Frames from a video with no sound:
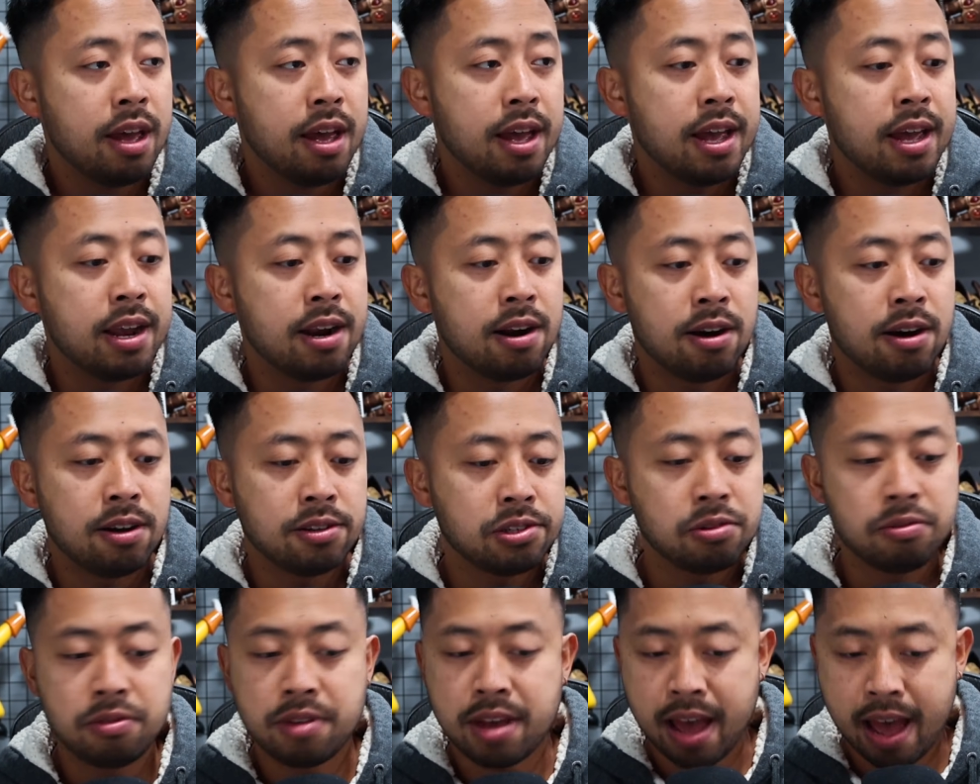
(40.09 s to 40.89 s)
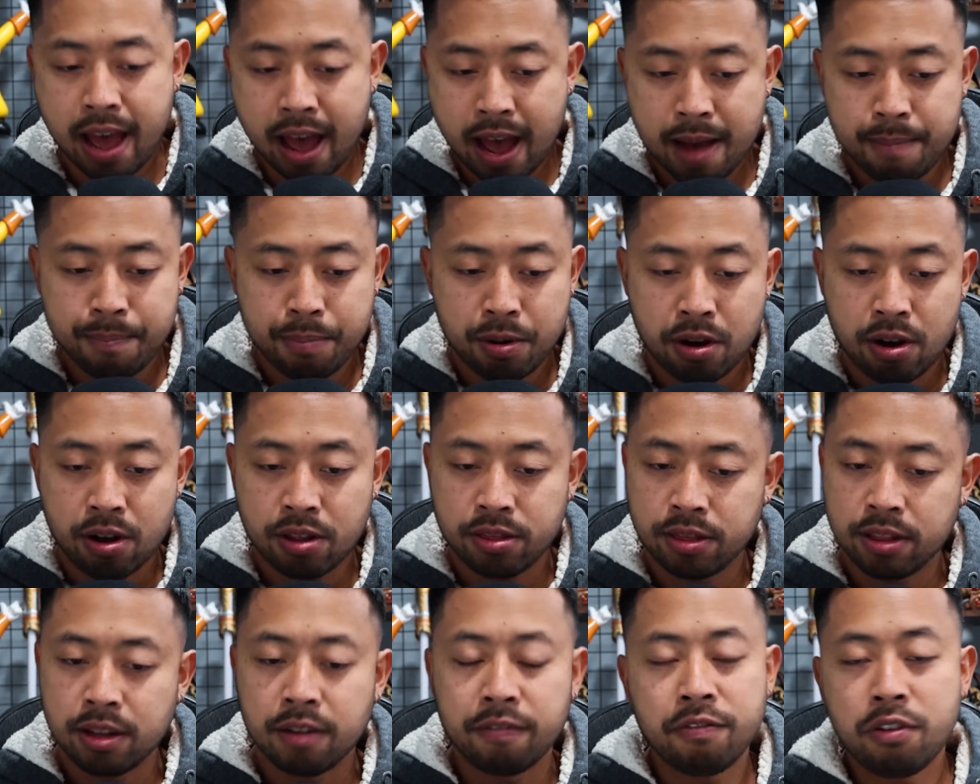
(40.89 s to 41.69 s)
And also the app
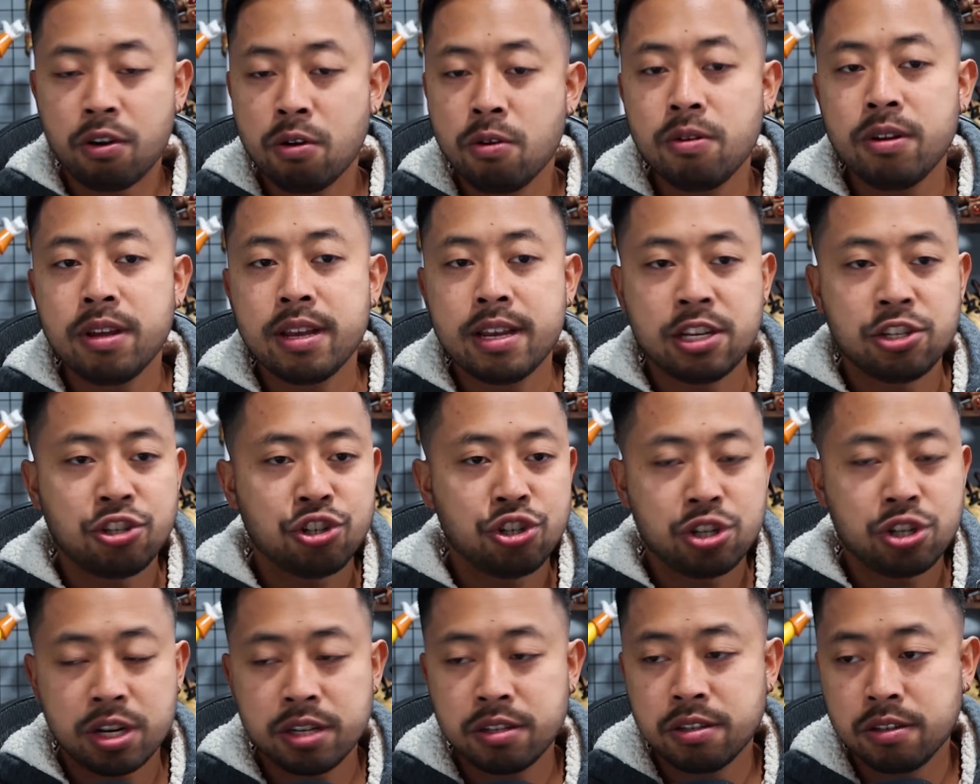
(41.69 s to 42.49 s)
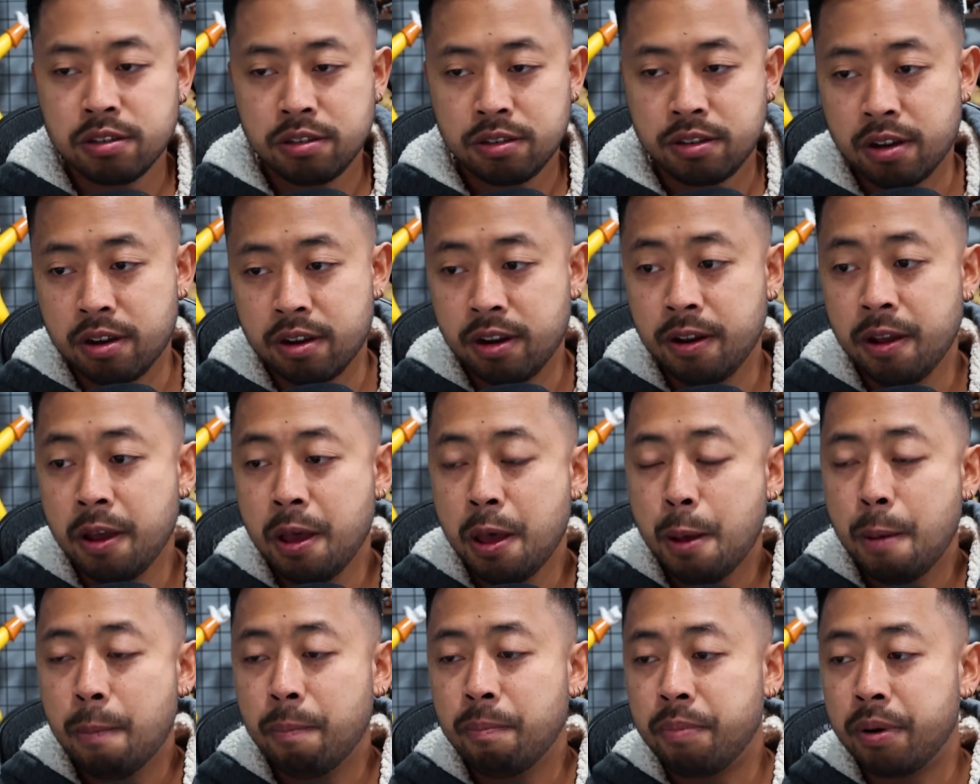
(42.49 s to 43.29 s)
on the phone is just as good,
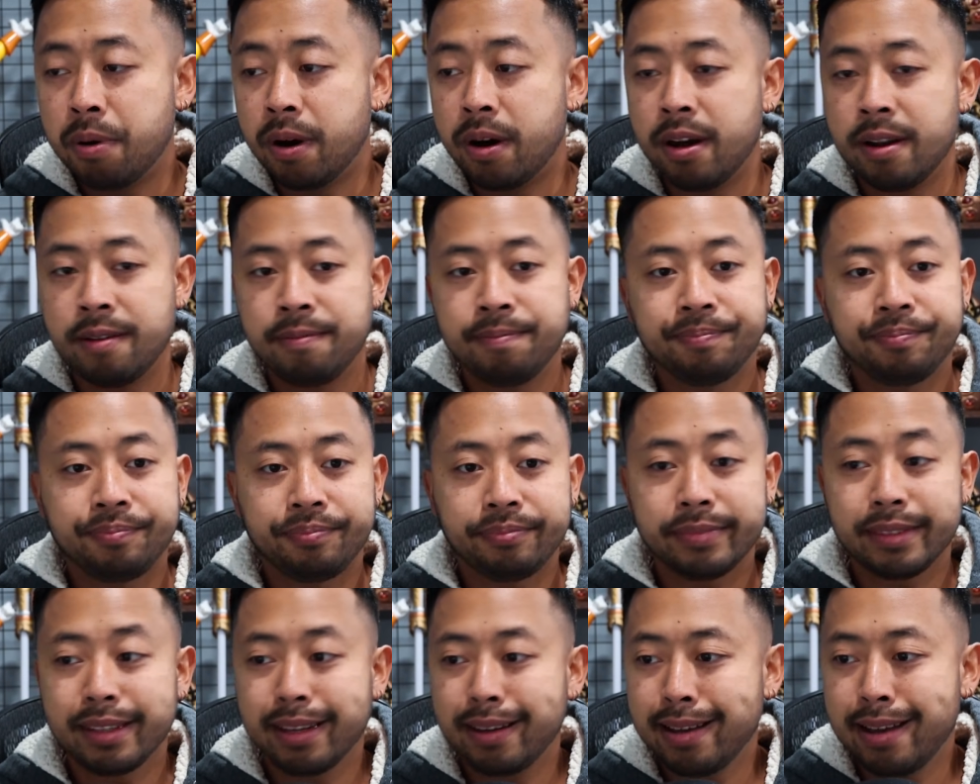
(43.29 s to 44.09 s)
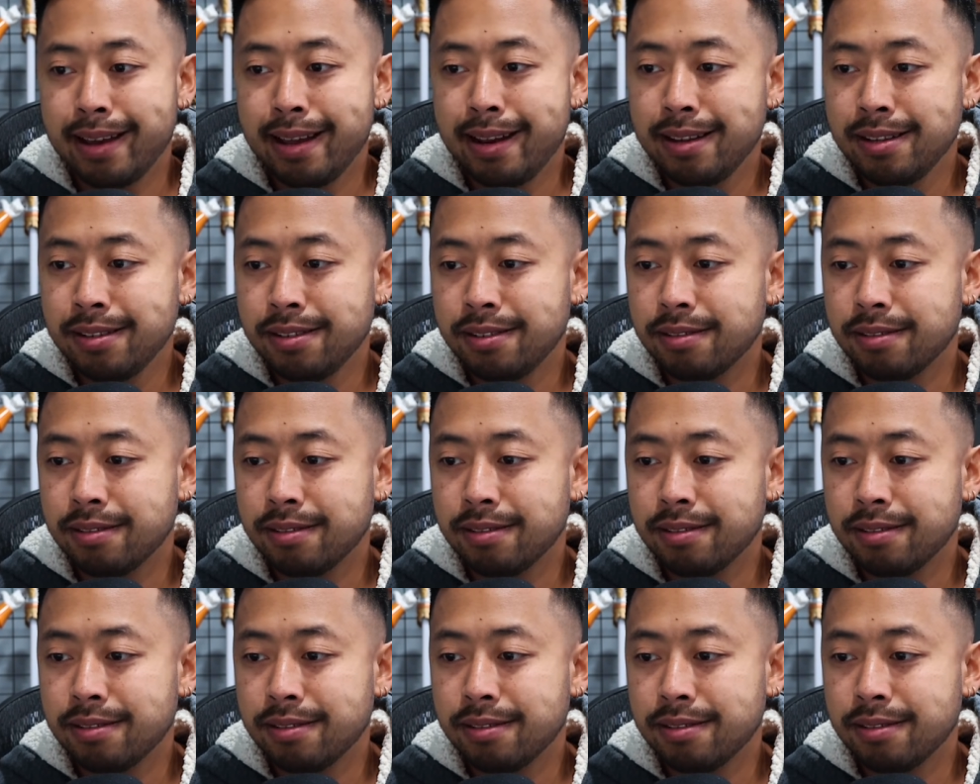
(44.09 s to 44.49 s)
but it